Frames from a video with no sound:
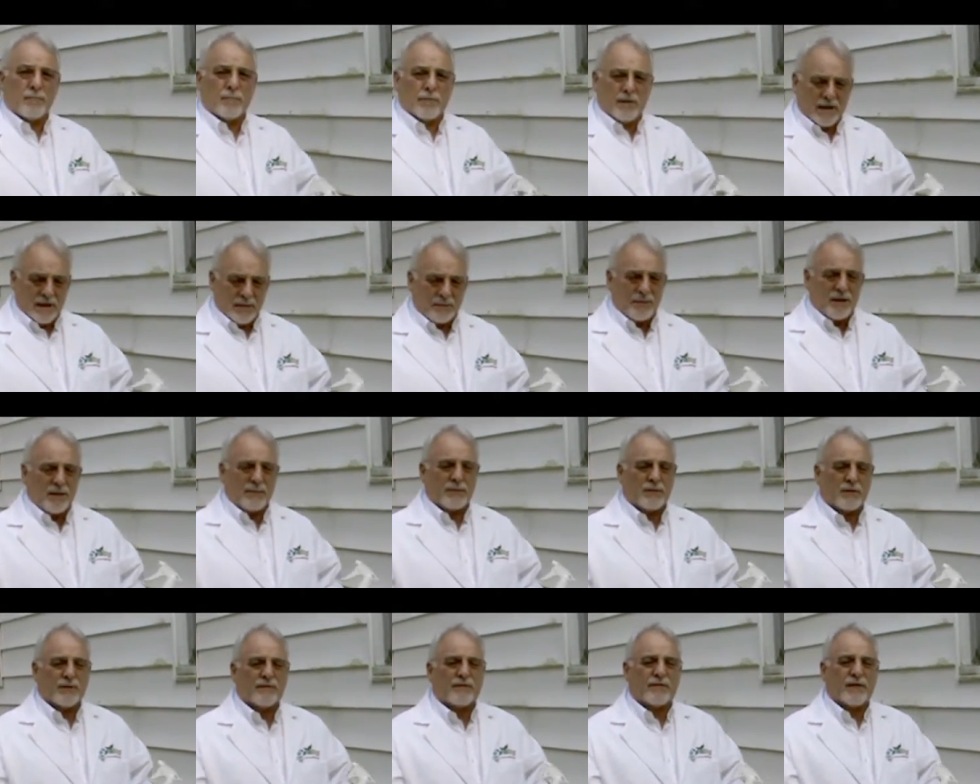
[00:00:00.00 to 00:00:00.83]
Many
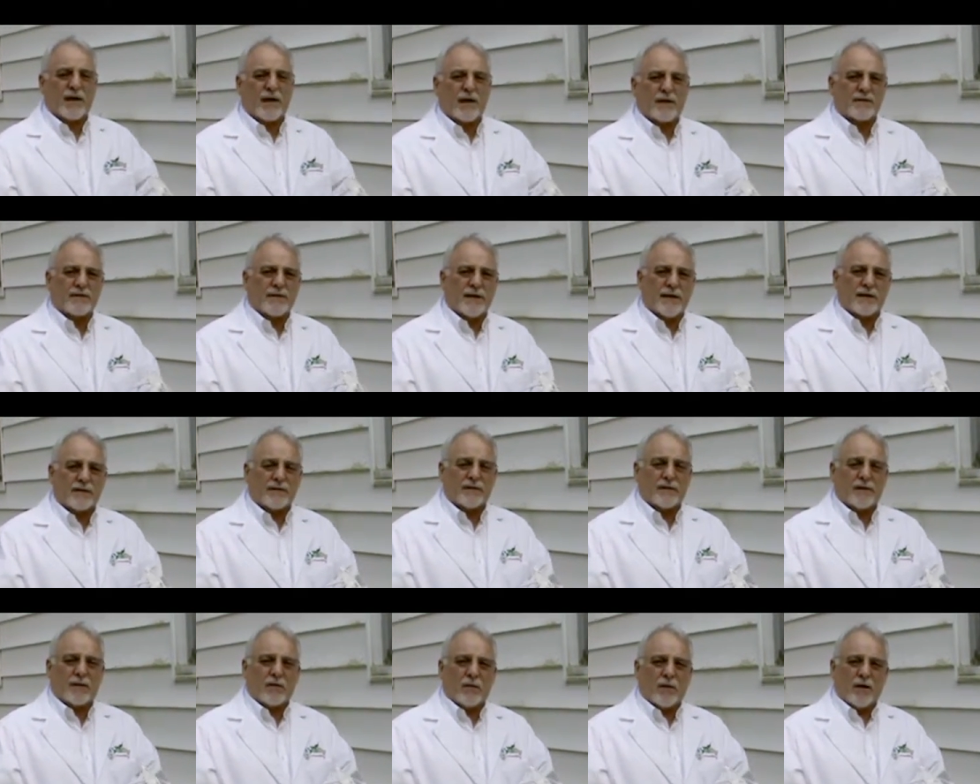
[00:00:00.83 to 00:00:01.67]
people have
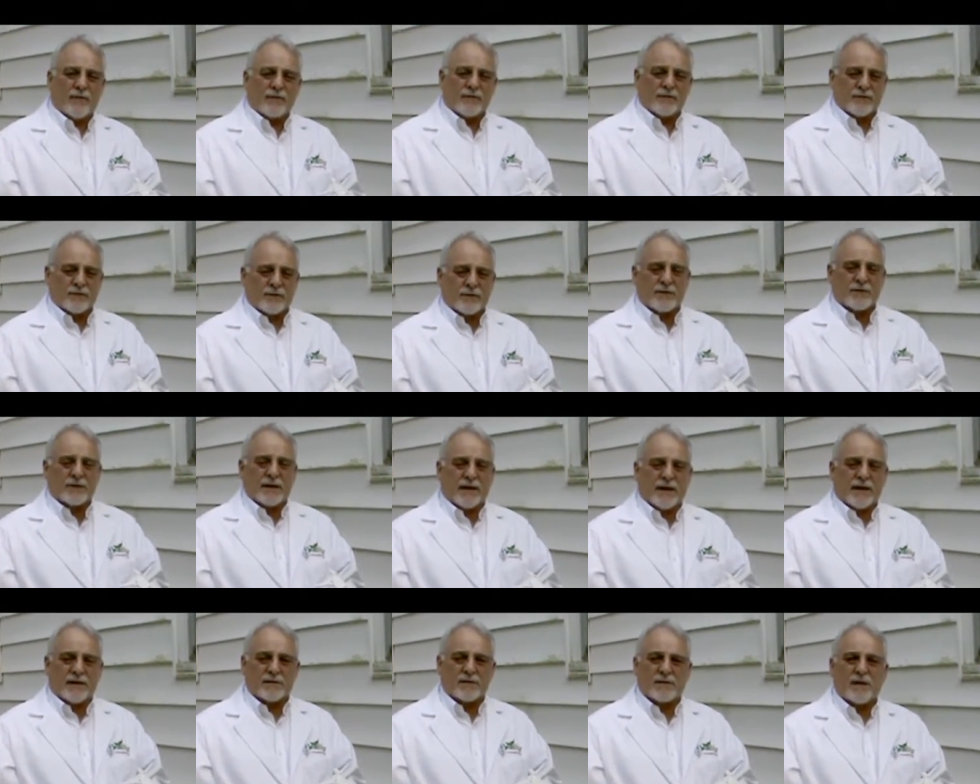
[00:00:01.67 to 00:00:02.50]
contacted our offices and
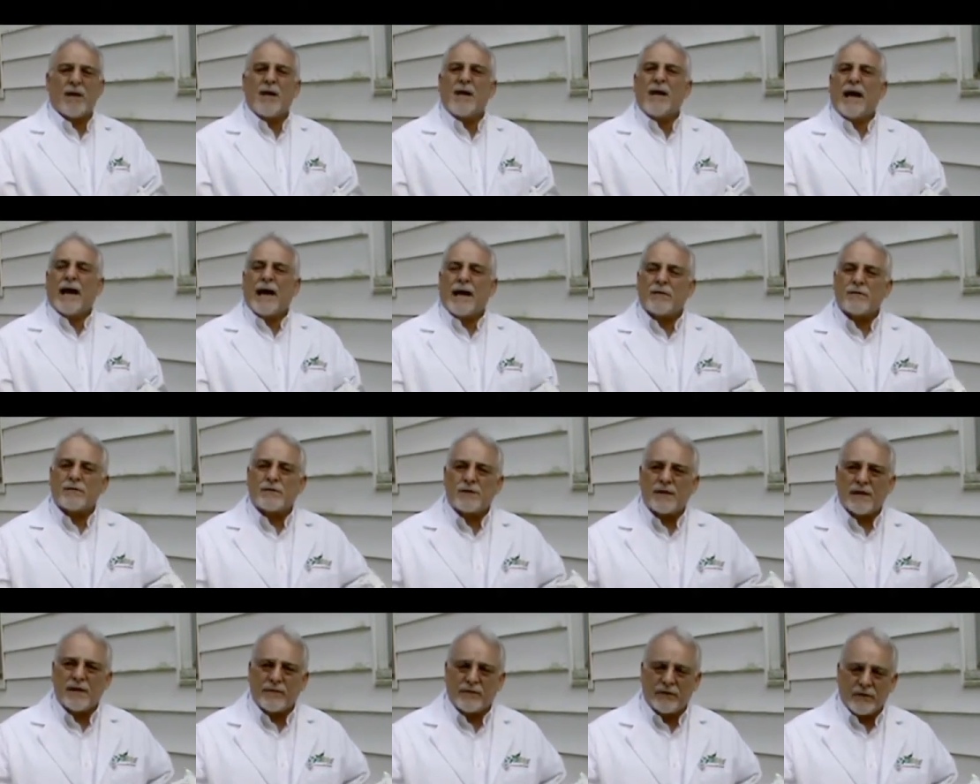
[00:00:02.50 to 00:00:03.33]
asked, how
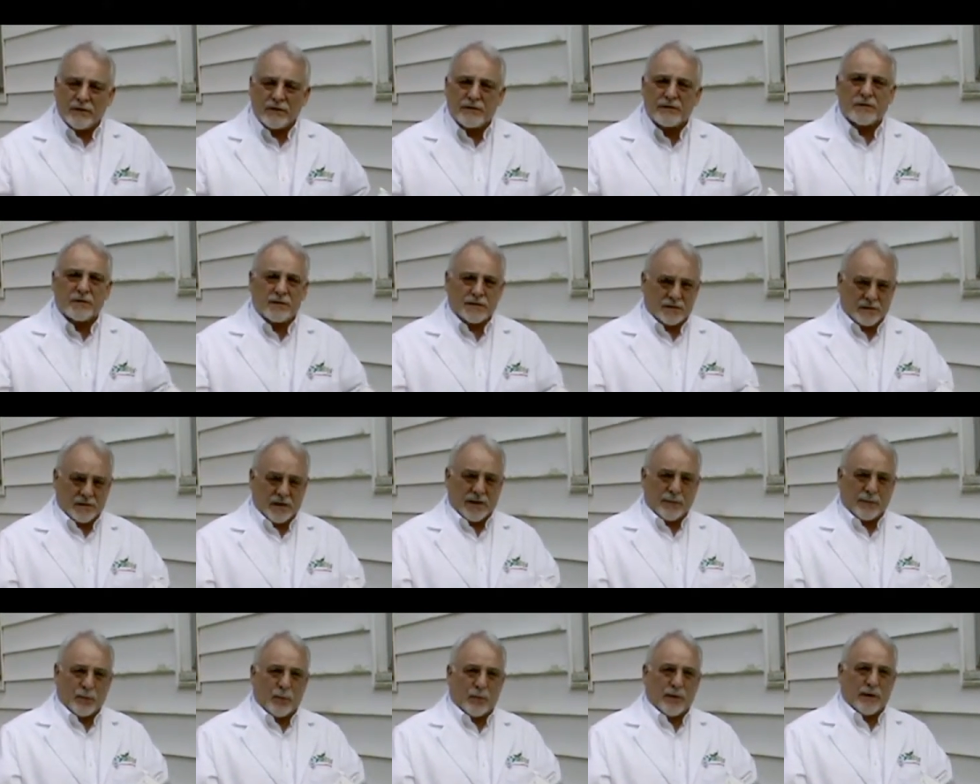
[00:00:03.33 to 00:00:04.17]
safe is
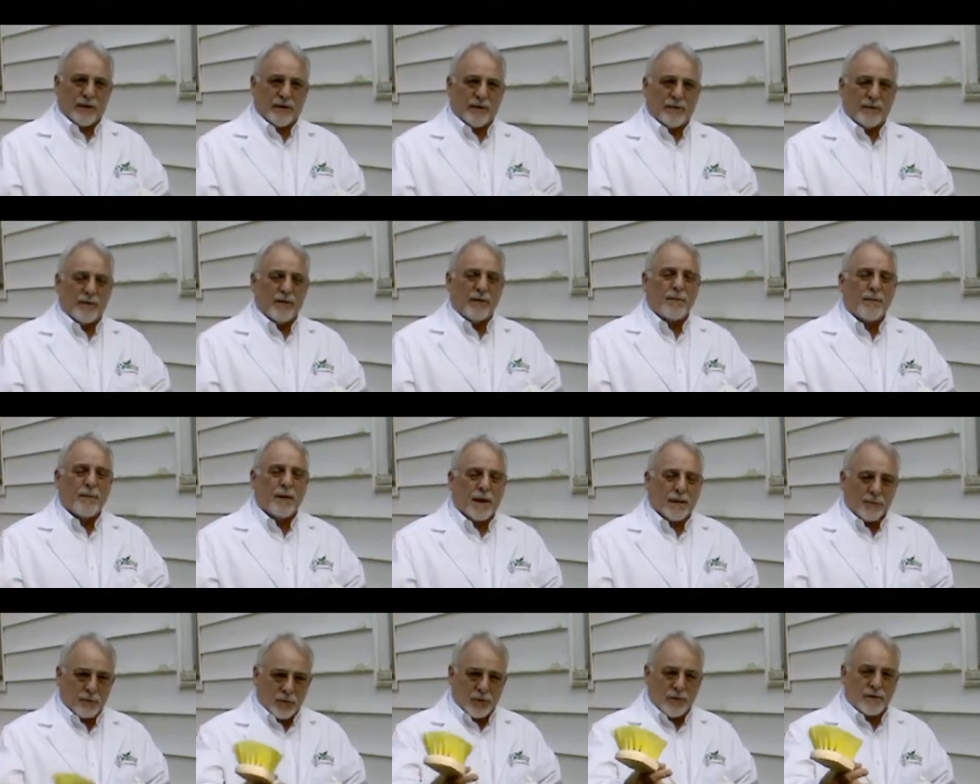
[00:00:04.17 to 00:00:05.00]
ZymeAway?
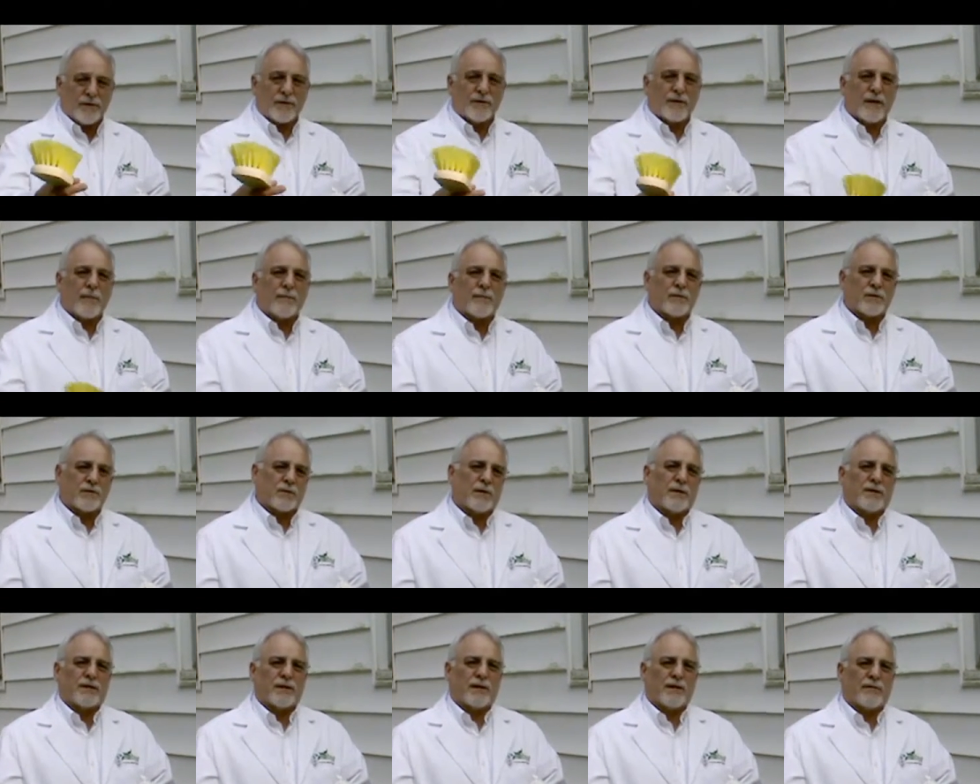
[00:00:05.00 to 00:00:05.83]
I'm going to
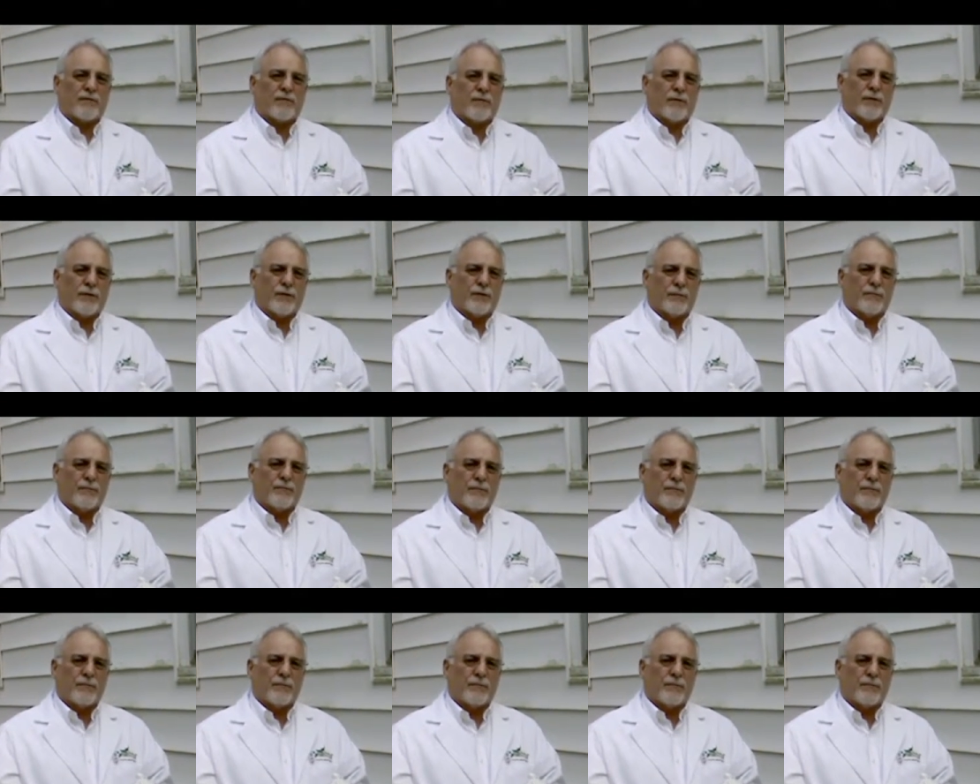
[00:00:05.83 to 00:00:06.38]
demonstrate that for you.